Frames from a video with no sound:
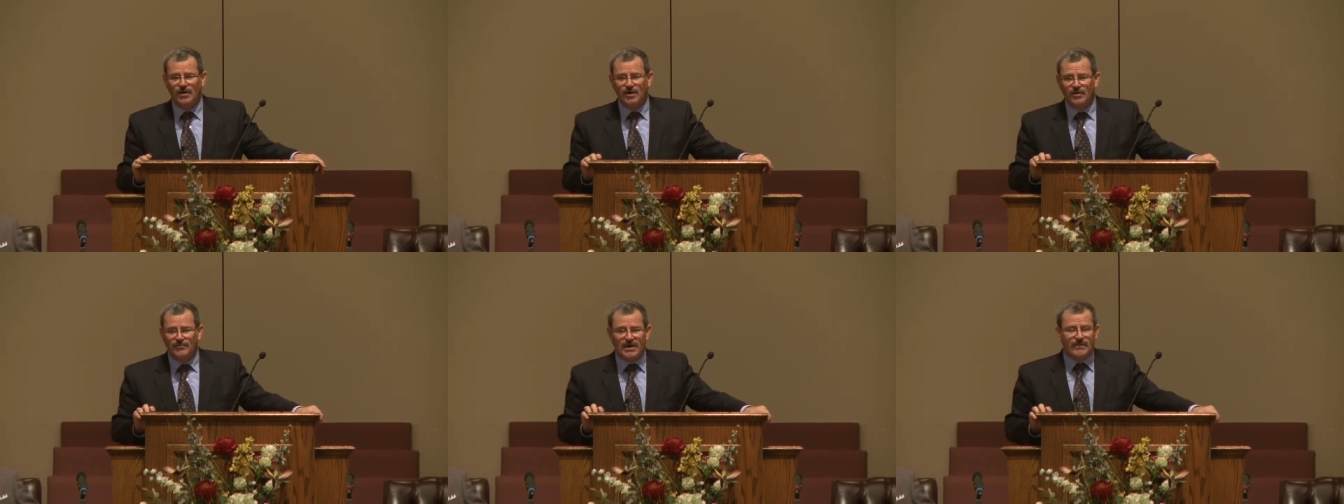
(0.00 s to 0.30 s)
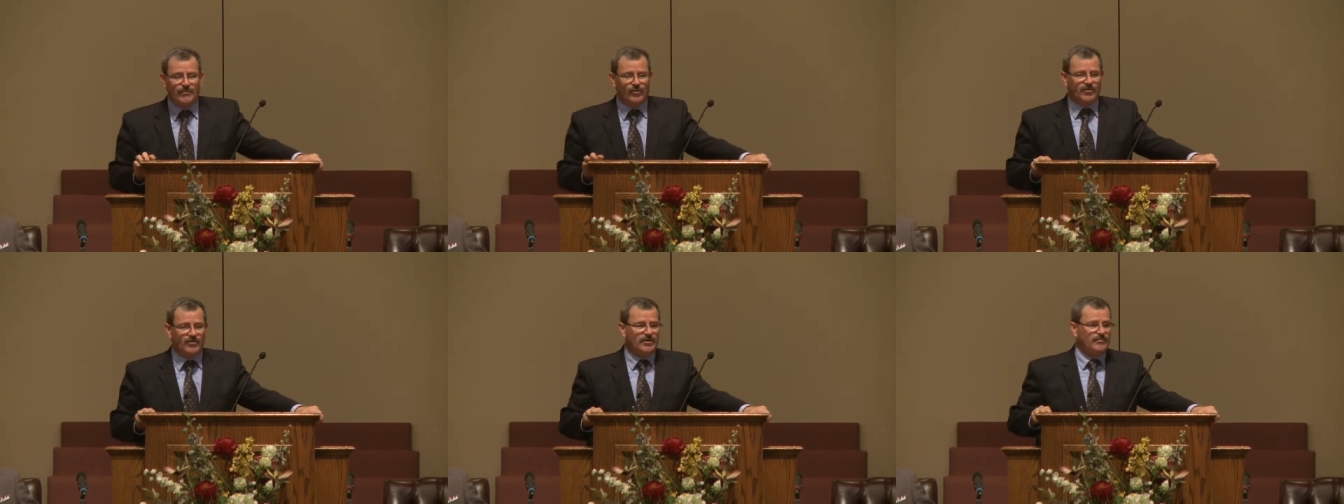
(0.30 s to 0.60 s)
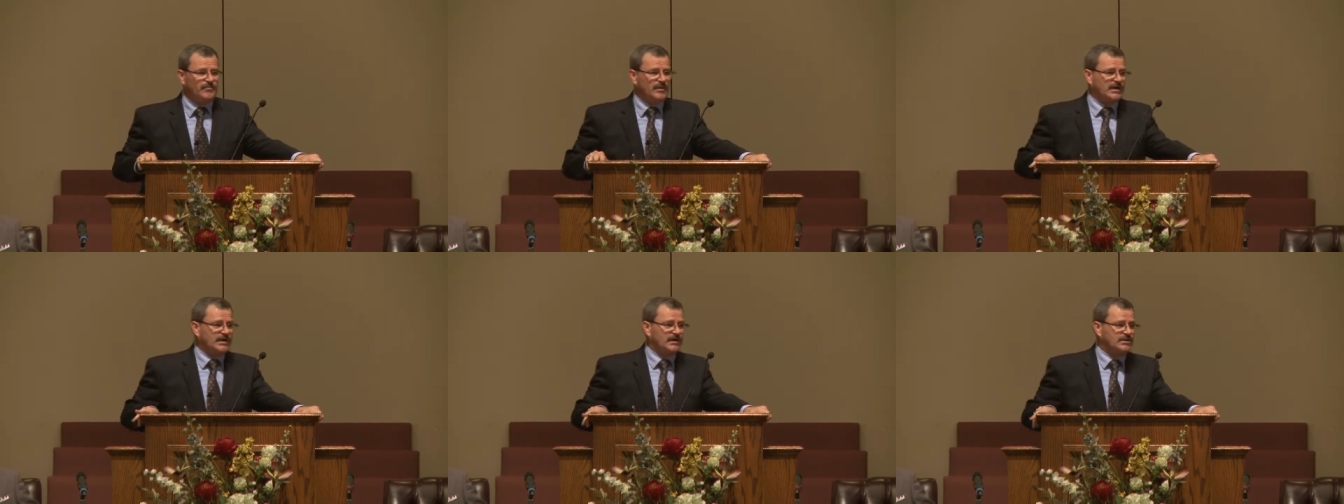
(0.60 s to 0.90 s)
that have
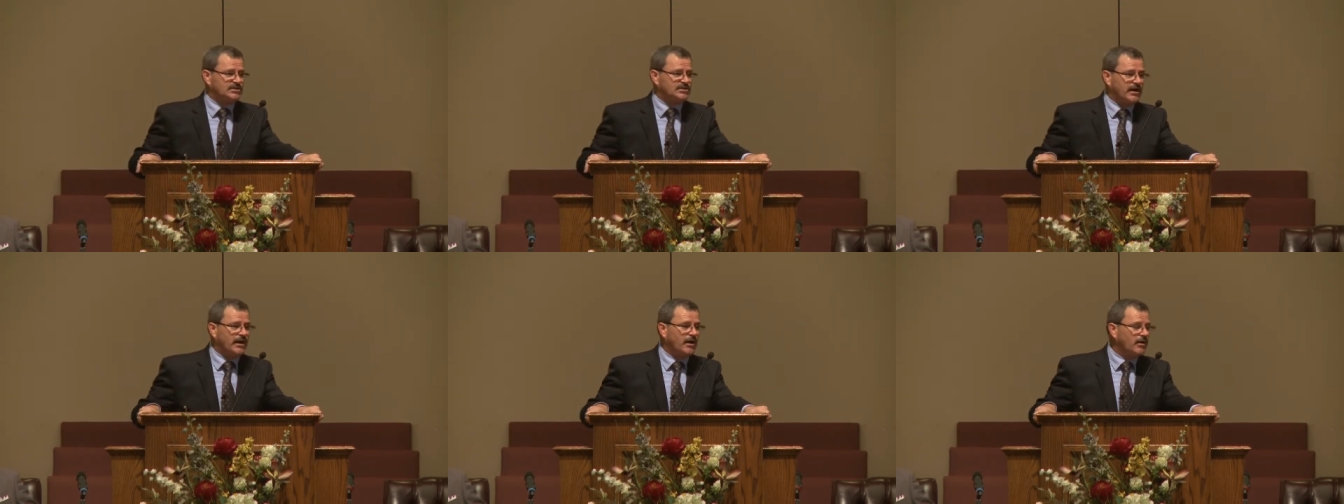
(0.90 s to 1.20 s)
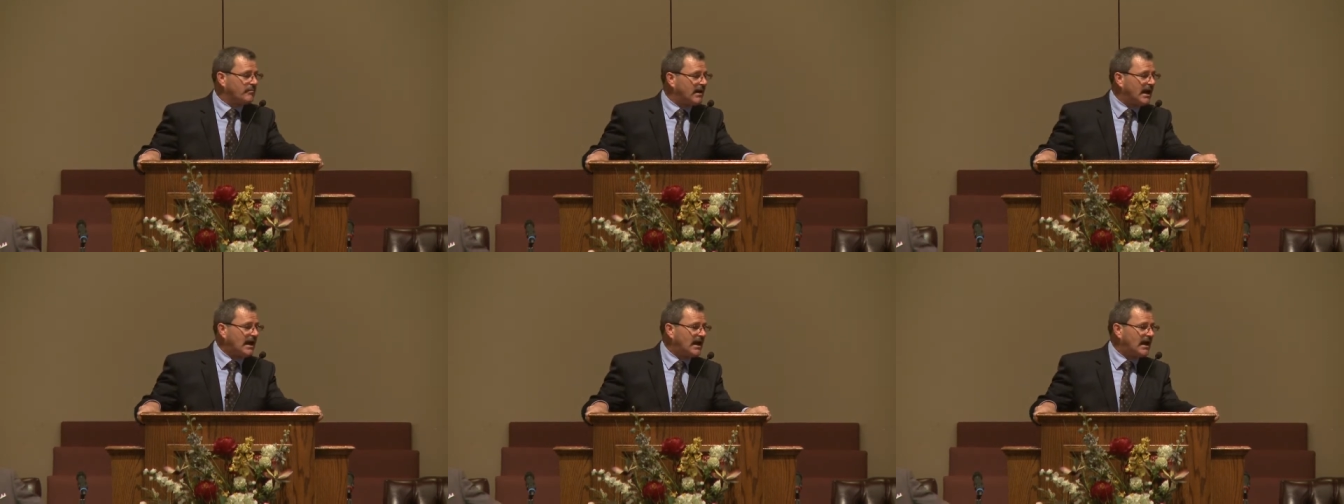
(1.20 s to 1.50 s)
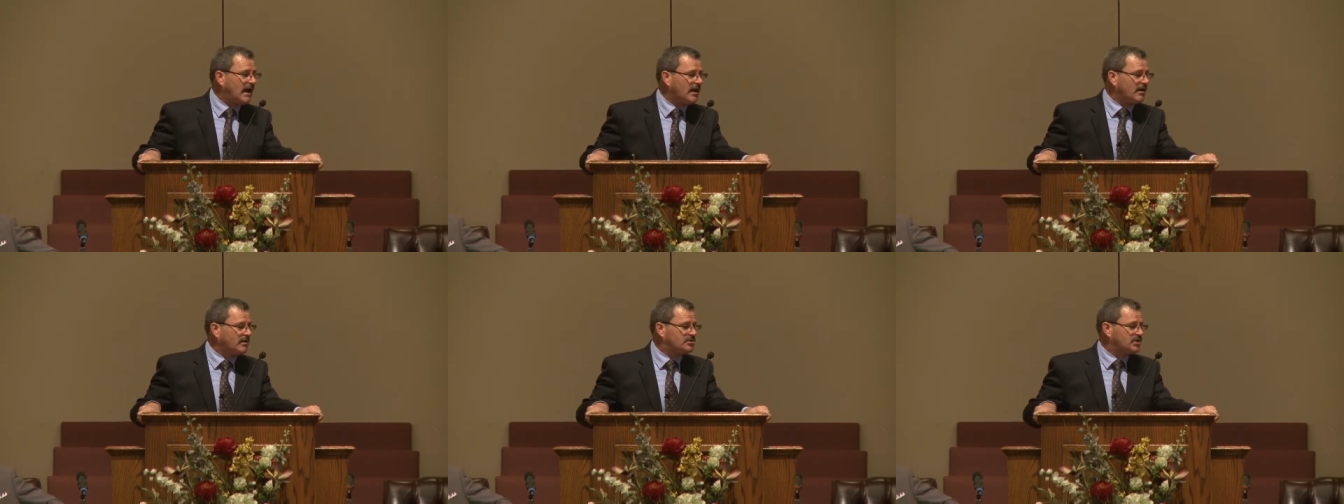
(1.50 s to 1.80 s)
been in jail and back
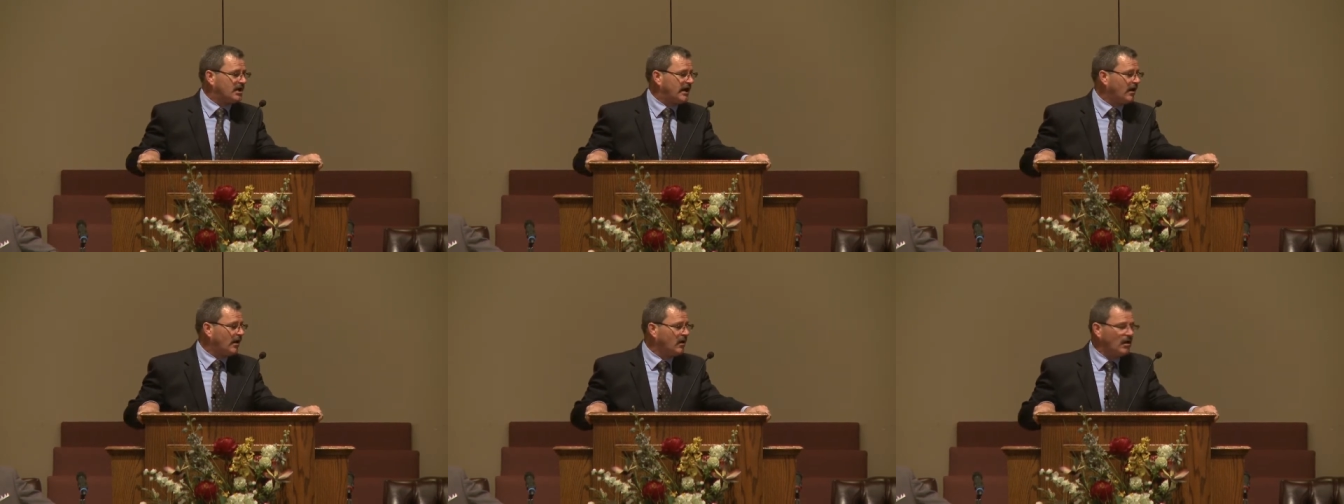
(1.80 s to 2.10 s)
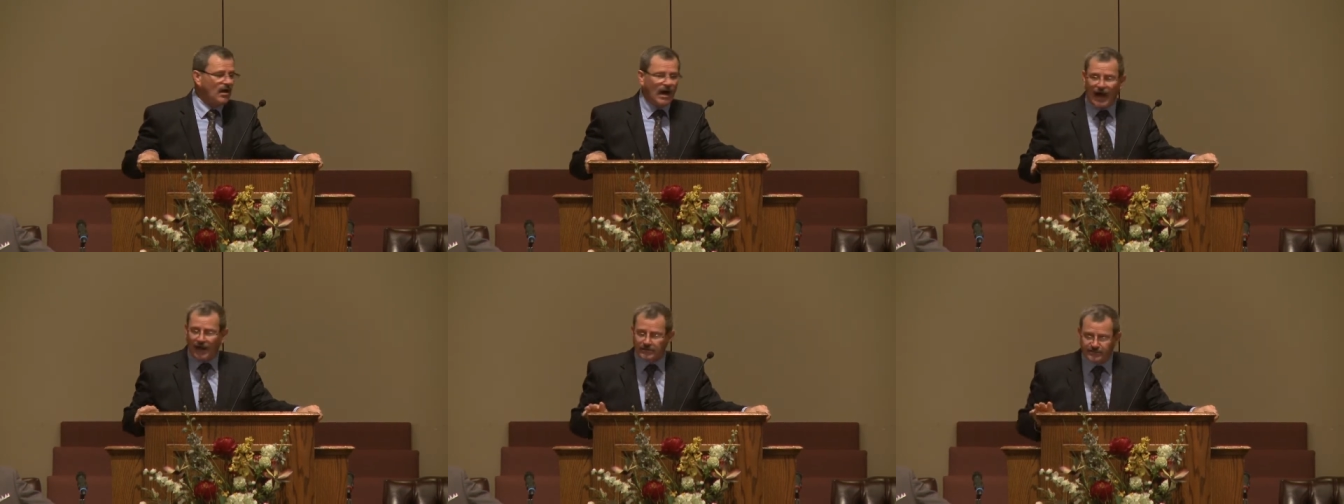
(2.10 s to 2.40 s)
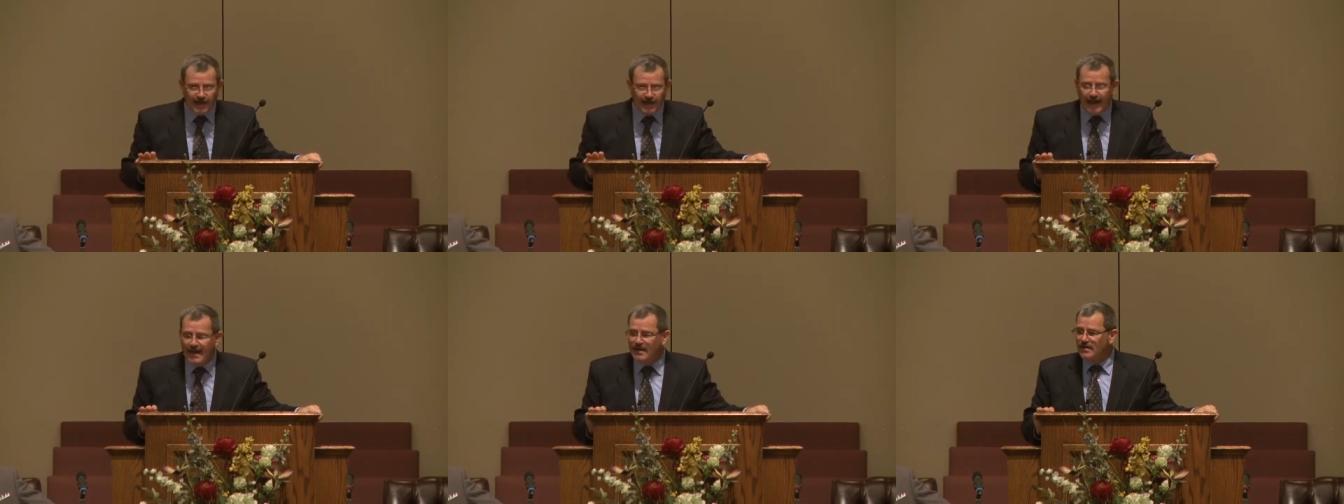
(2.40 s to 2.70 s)
out of jail. I'll
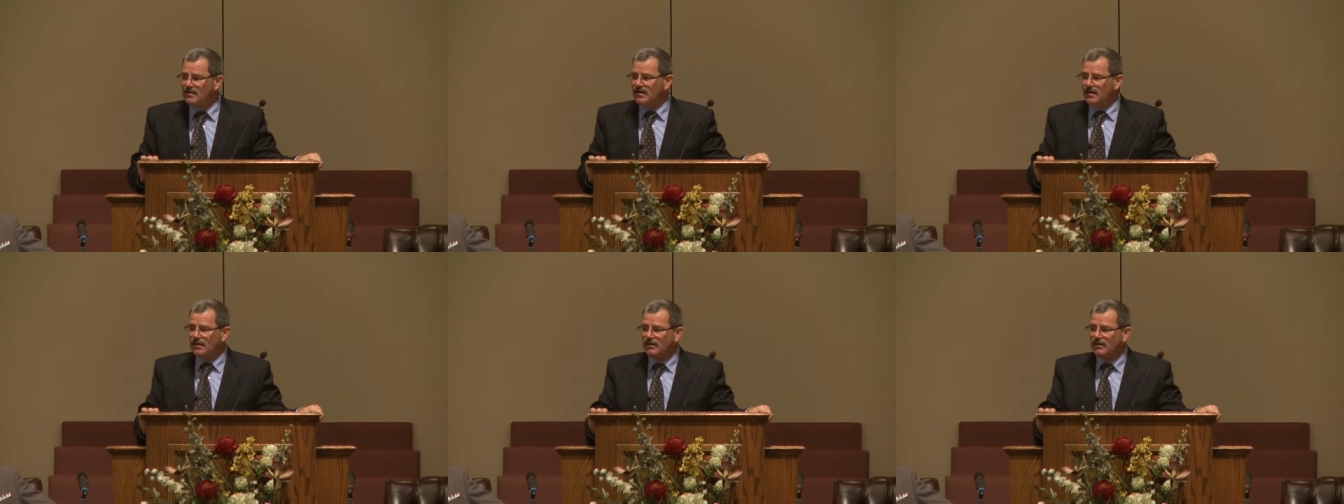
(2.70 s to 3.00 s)
take you.